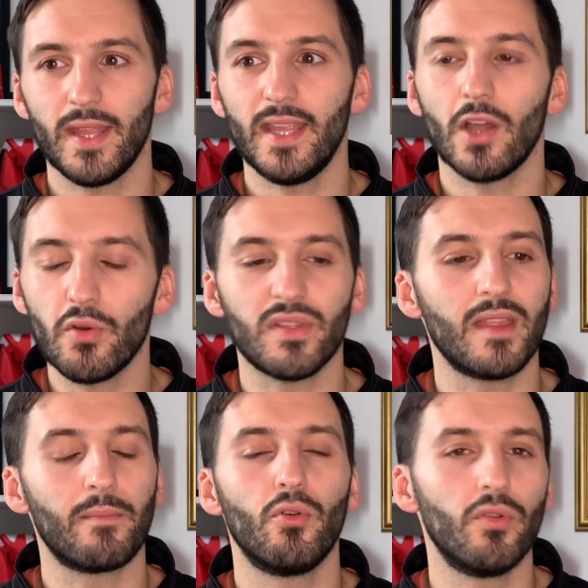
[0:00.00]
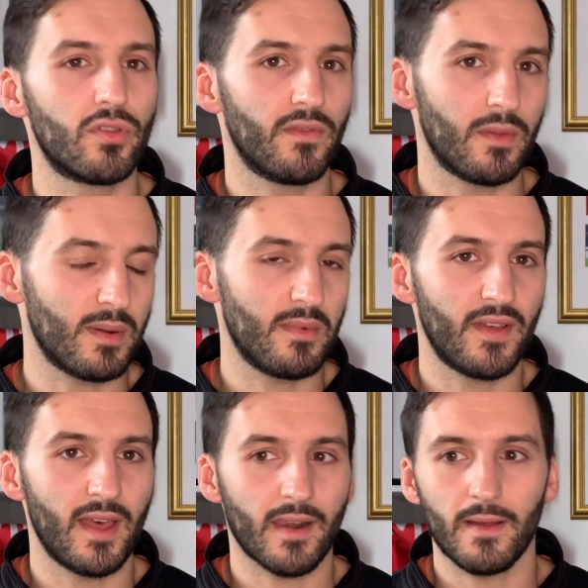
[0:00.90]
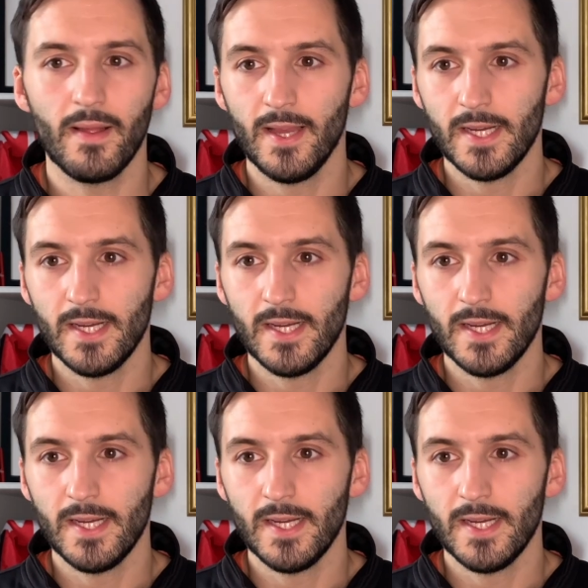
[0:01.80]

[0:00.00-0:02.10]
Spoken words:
He knows the importance of the Primavera.